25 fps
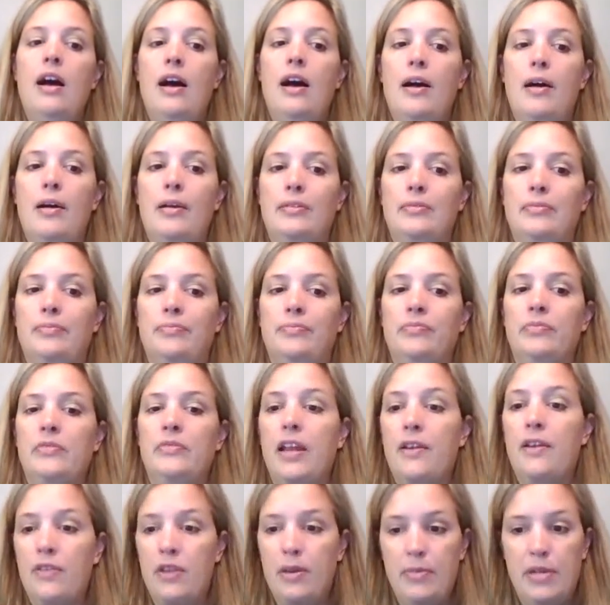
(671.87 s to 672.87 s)
Um,
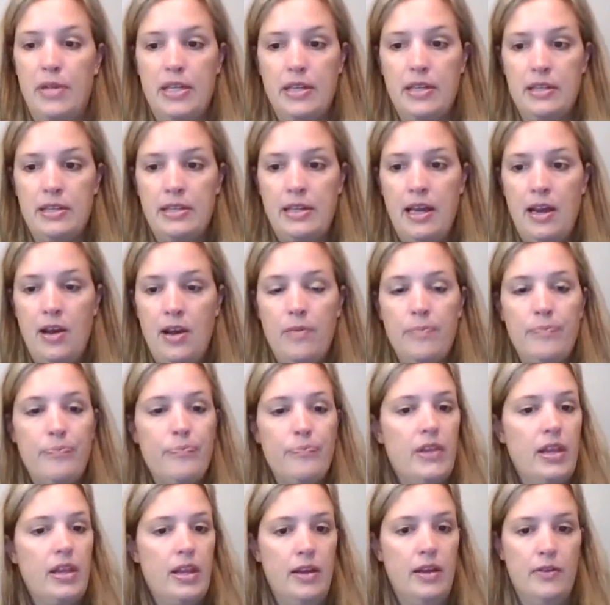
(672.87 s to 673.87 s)
give them a discount,
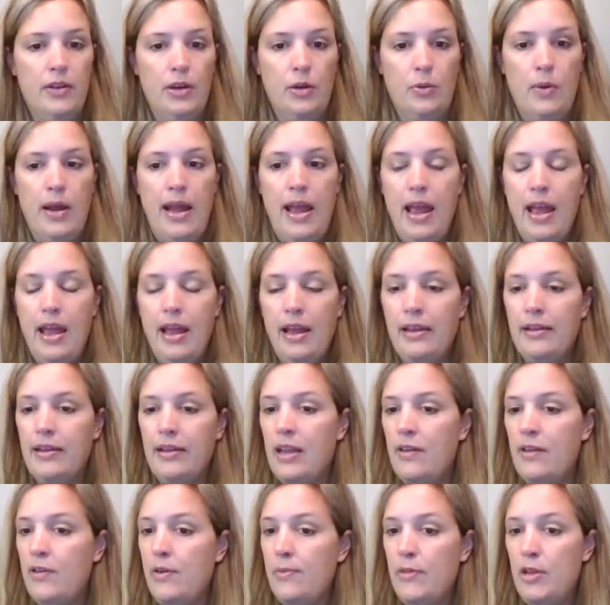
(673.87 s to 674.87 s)
give it
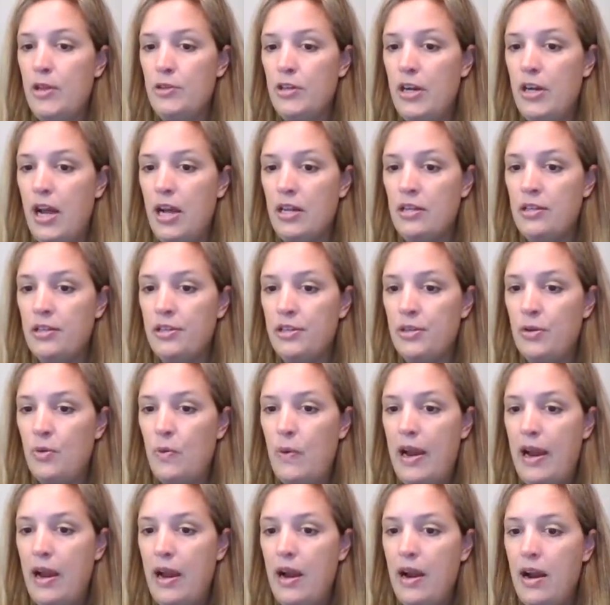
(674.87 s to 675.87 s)
away, give them the dress to
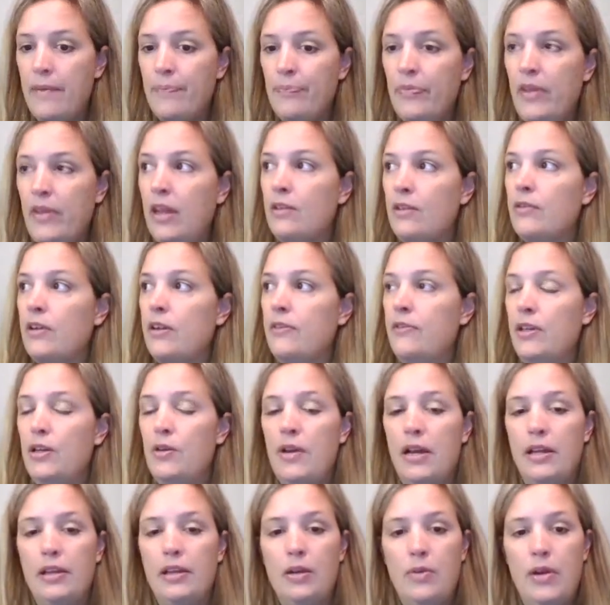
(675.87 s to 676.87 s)
wear and
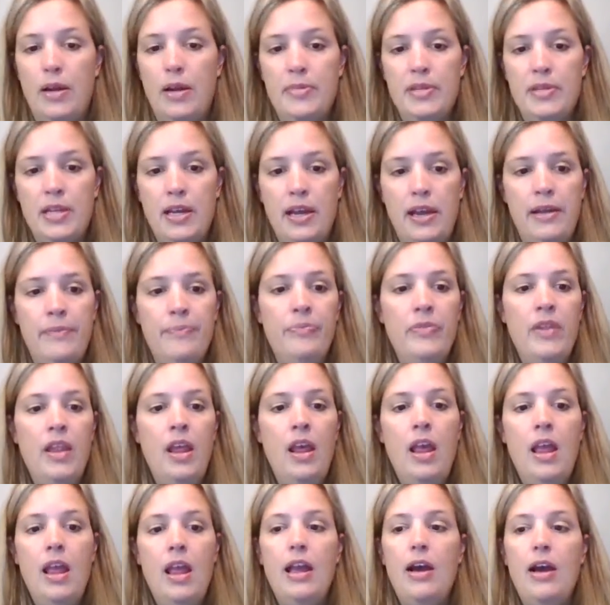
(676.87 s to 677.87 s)
review on their website
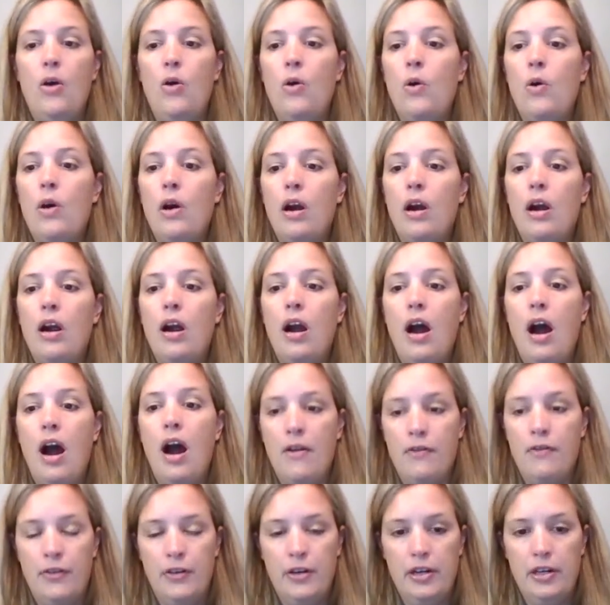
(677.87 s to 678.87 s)
or
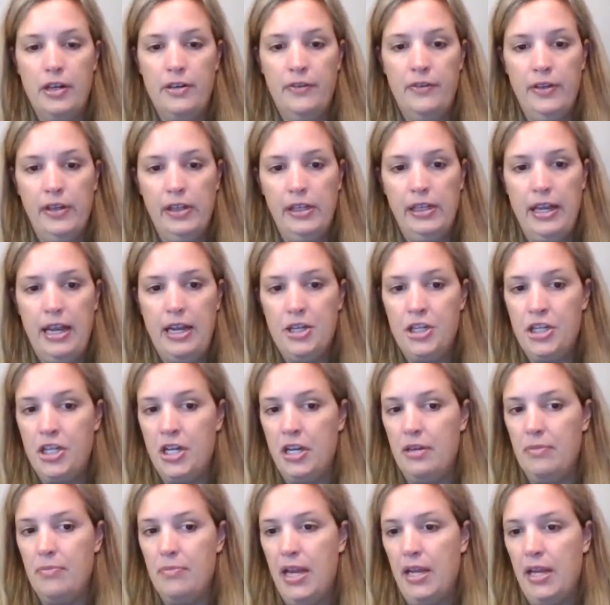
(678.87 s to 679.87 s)
offer an affiliation.